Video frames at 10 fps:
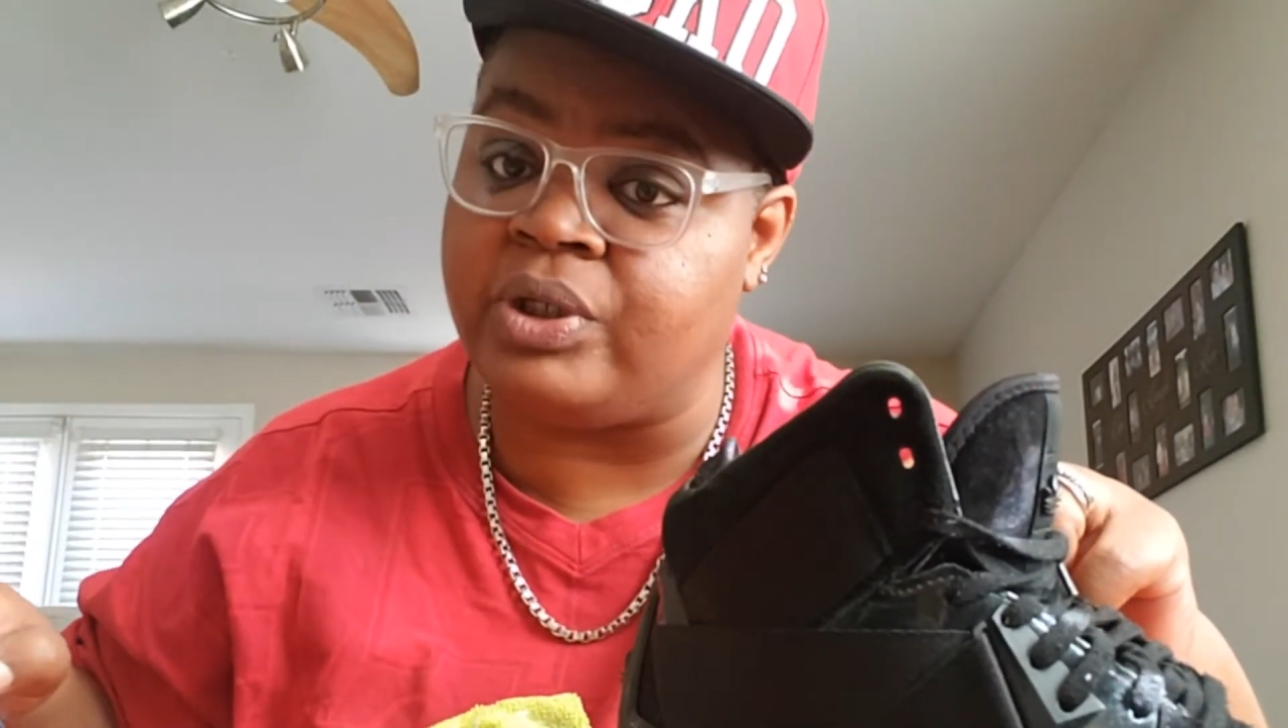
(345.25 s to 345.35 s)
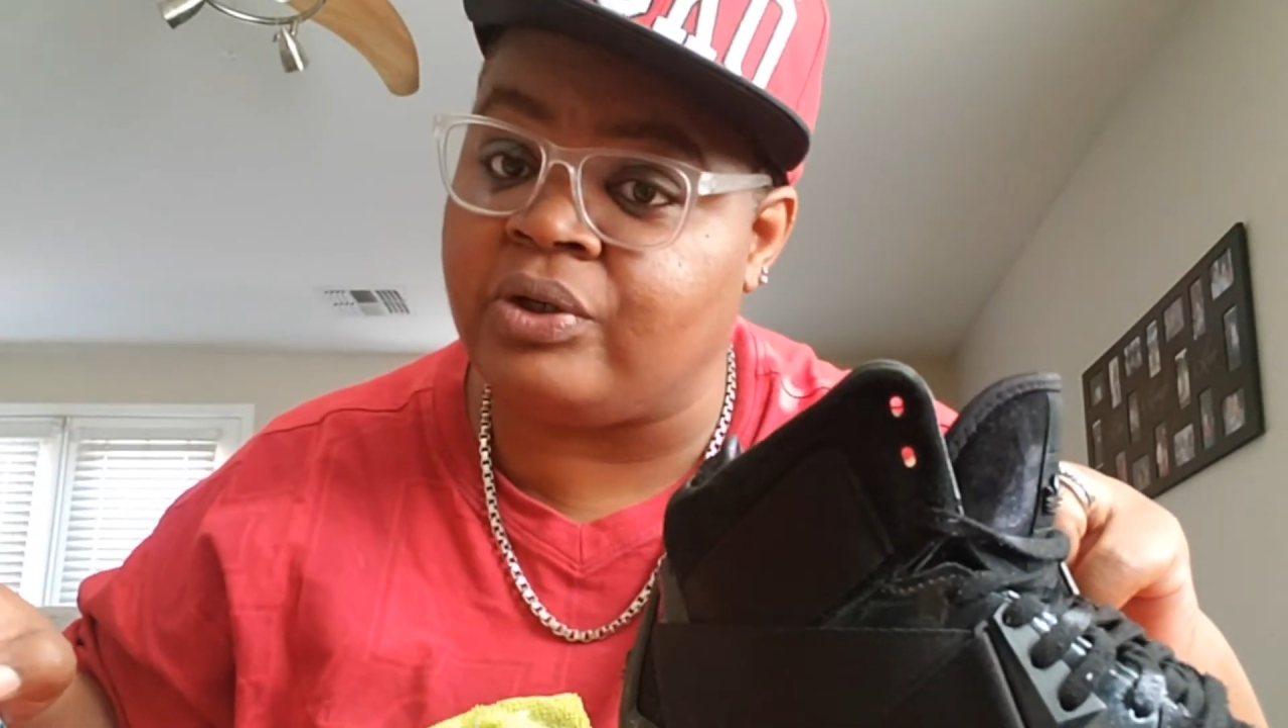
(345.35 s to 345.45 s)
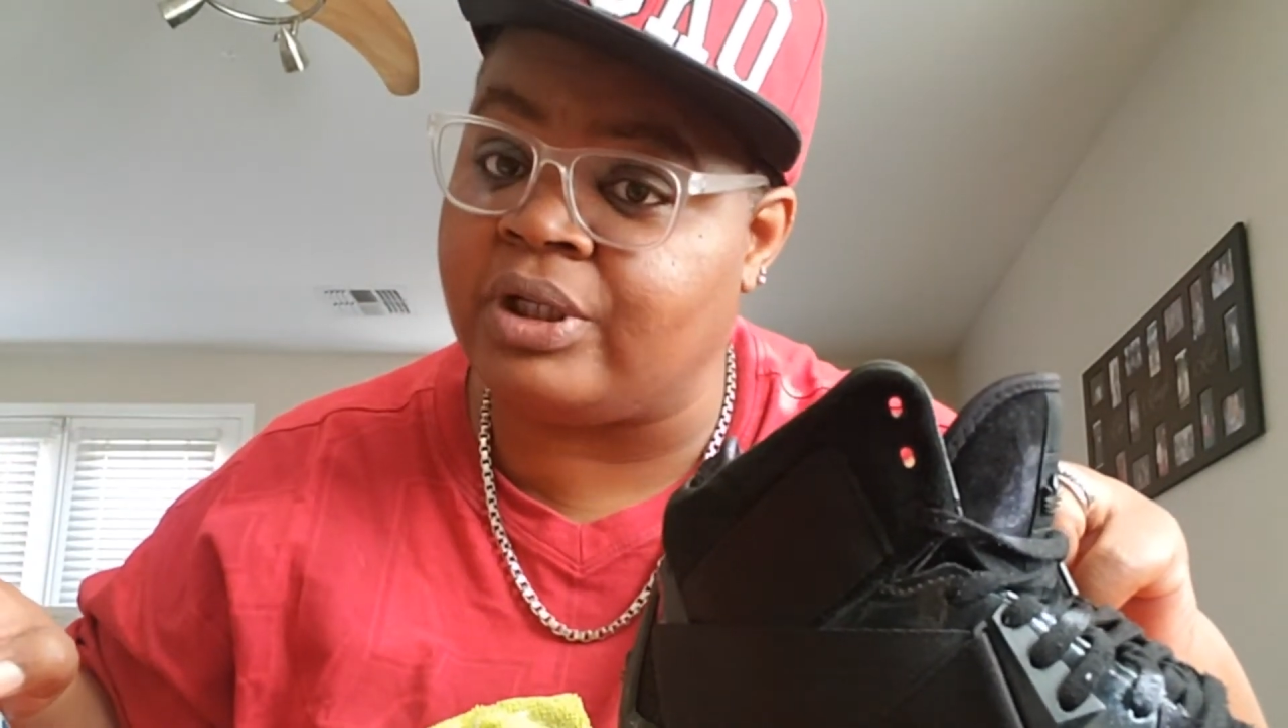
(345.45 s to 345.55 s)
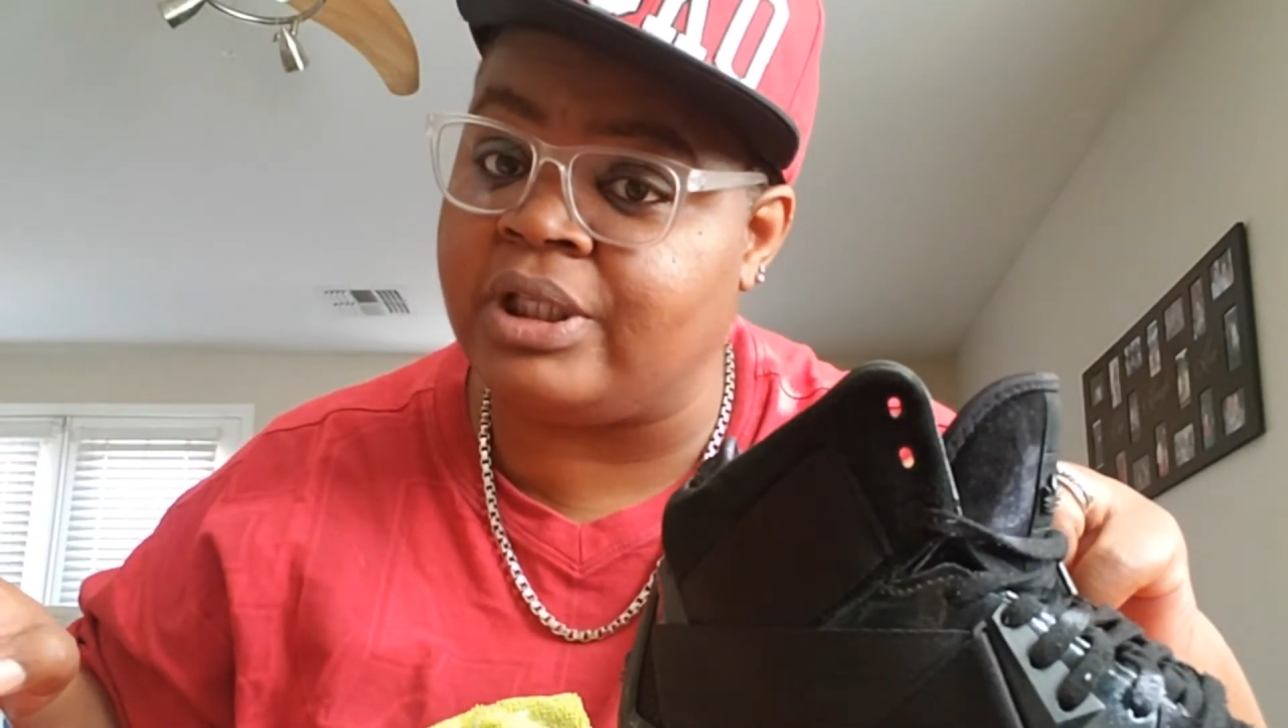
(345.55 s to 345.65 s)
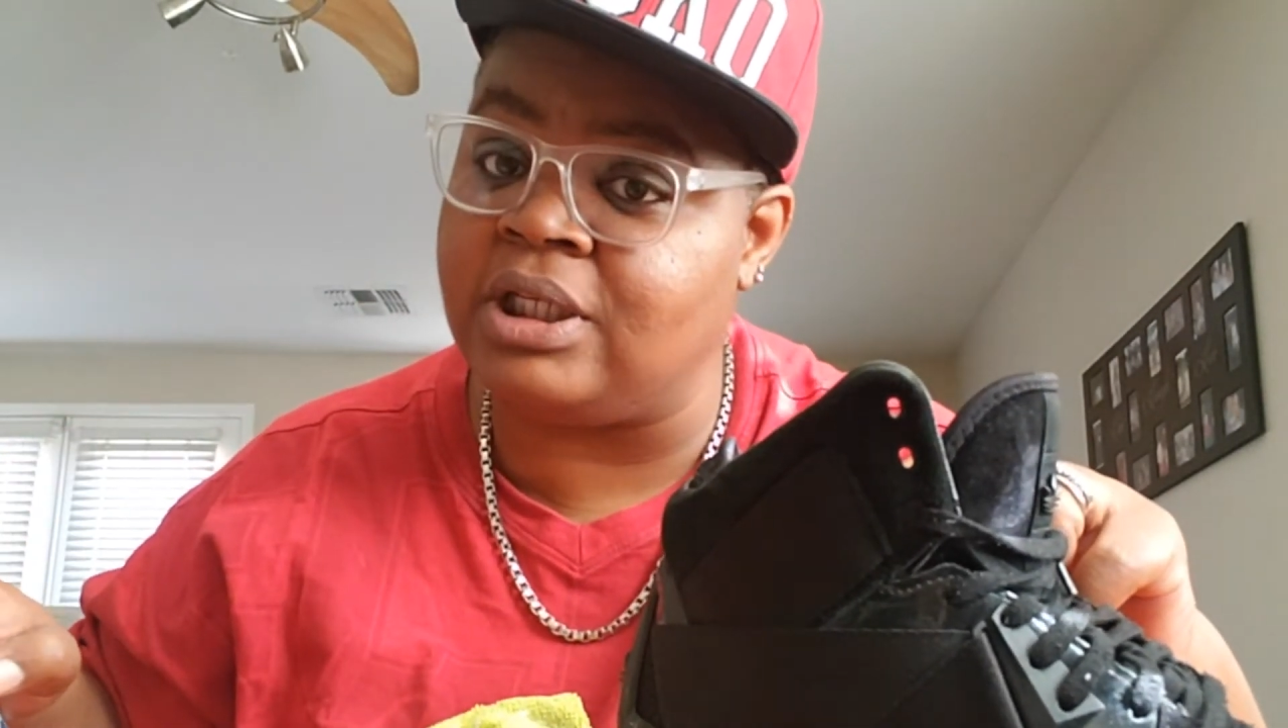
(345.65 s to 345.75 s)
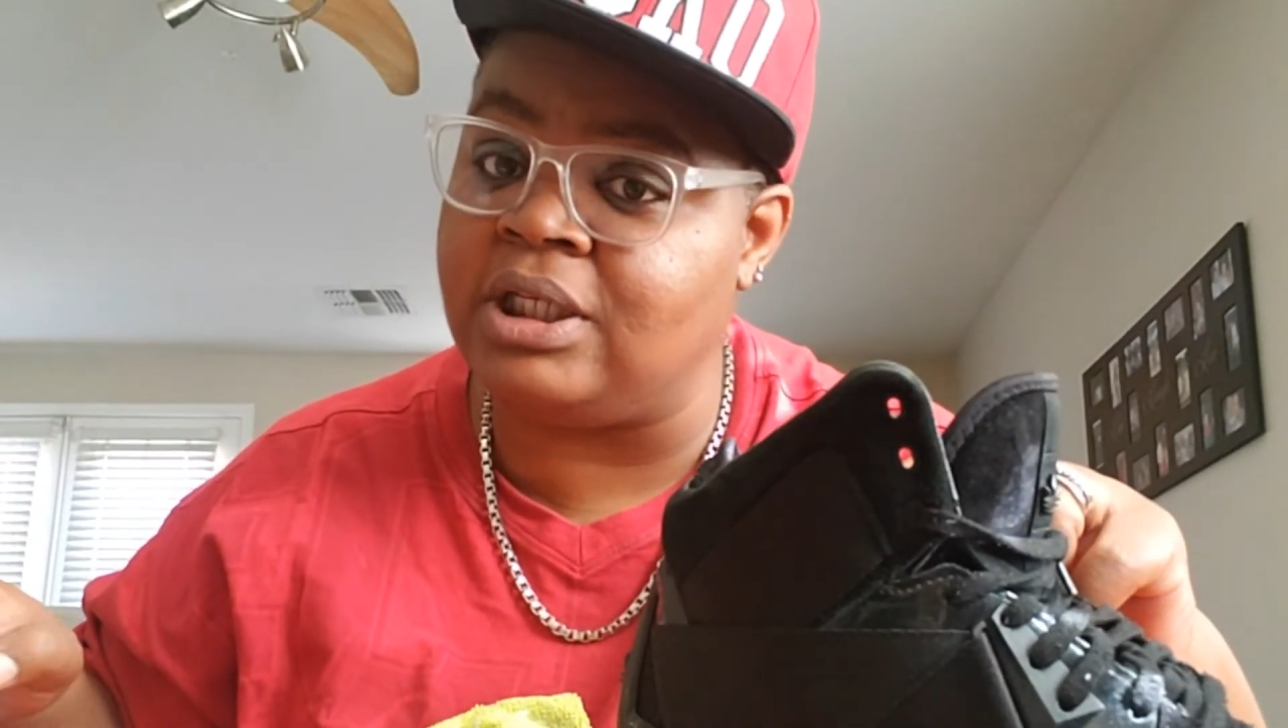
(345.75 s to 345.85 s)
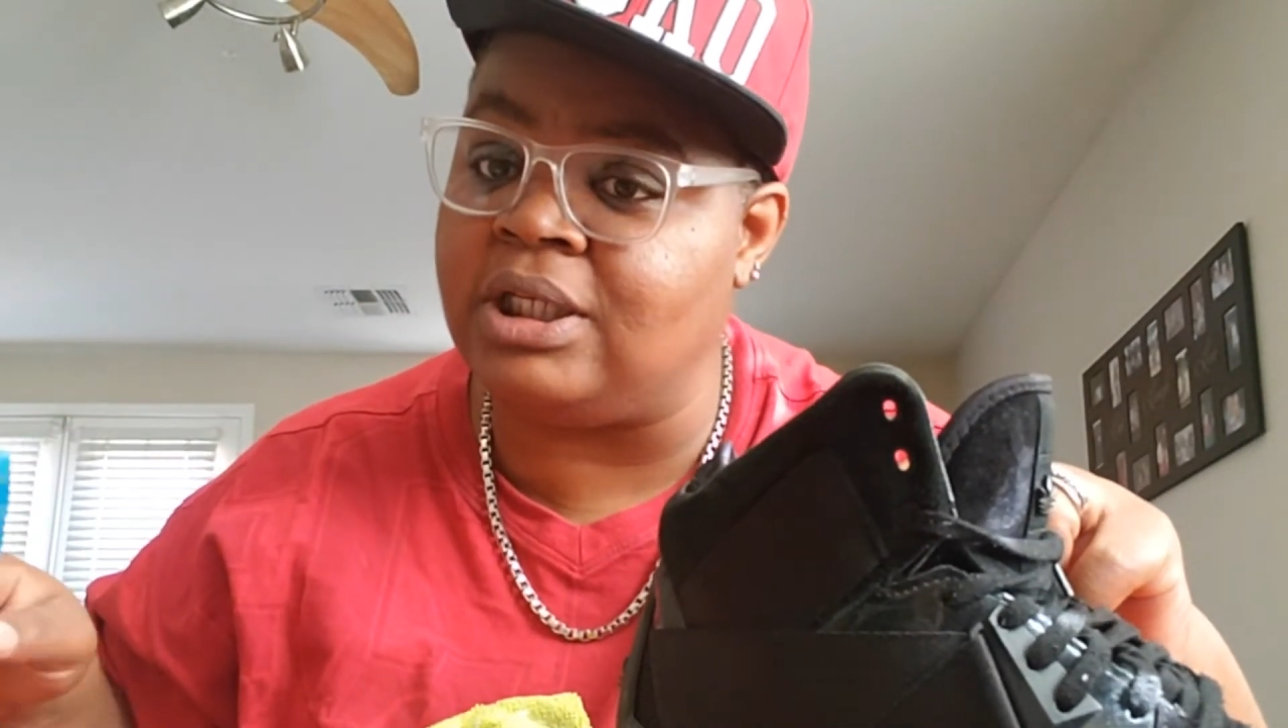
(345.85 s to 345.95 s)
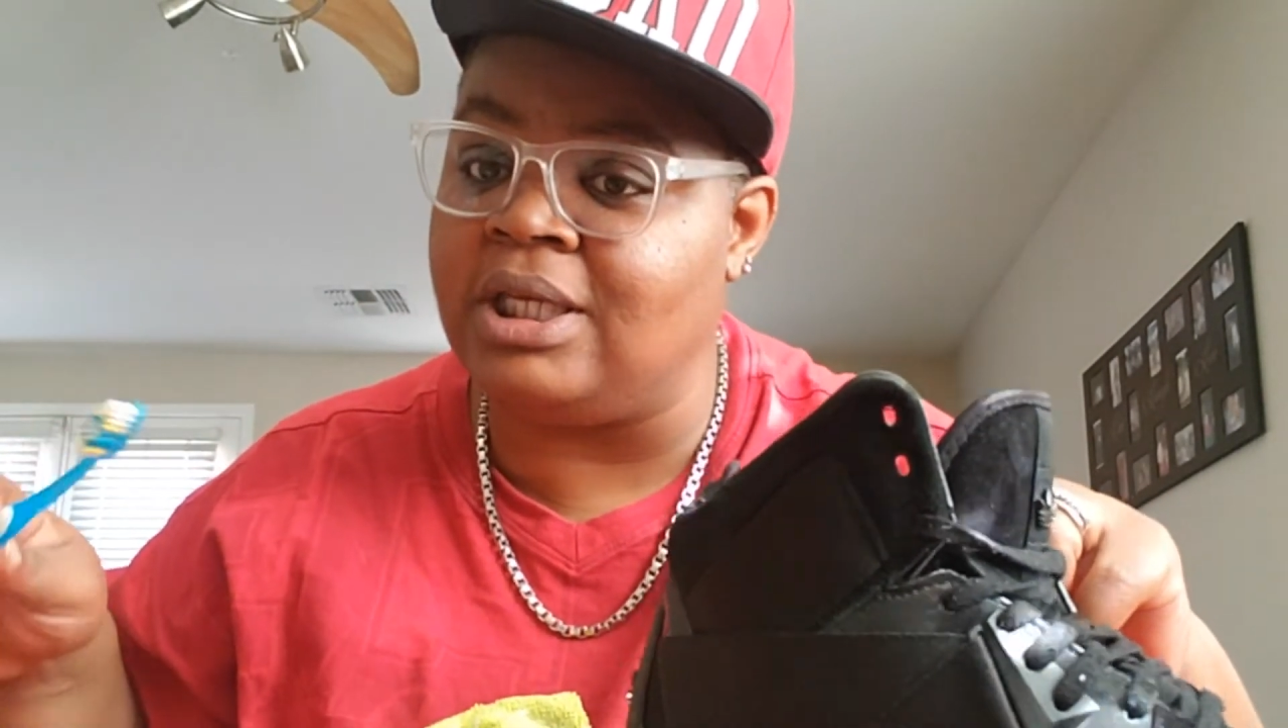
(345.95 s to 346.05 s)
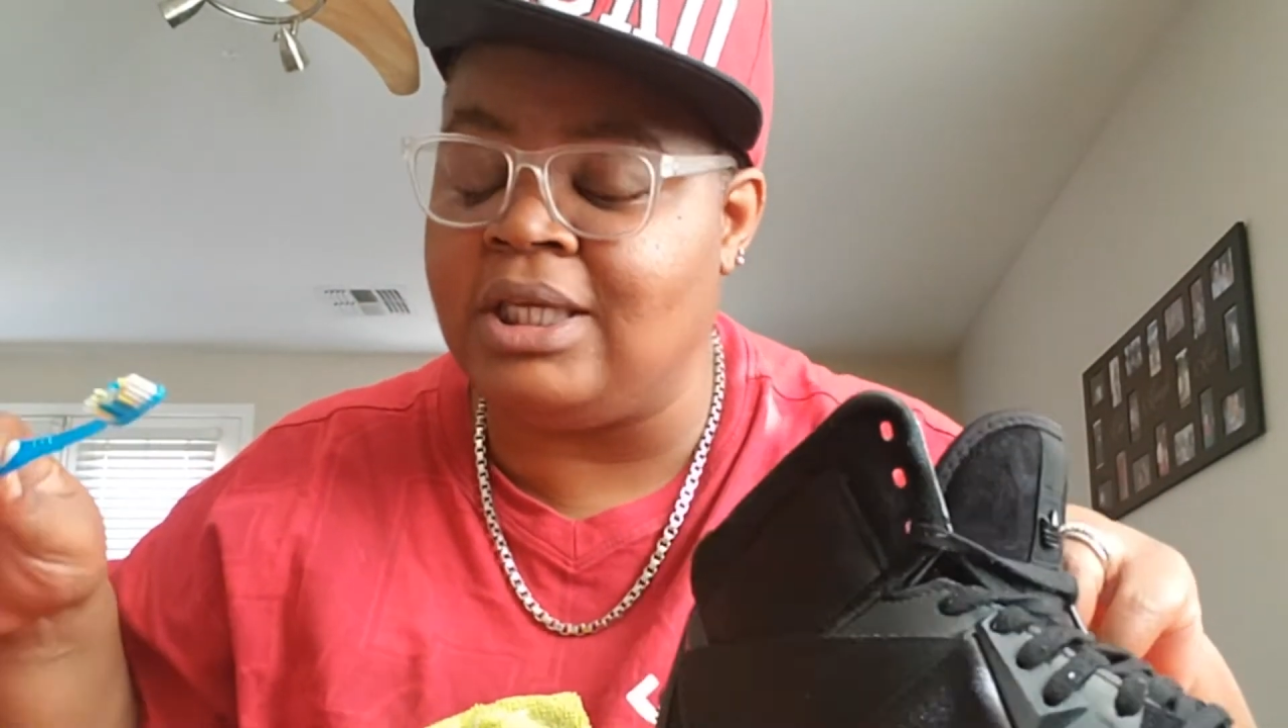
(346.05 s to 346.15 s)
you're cleaning,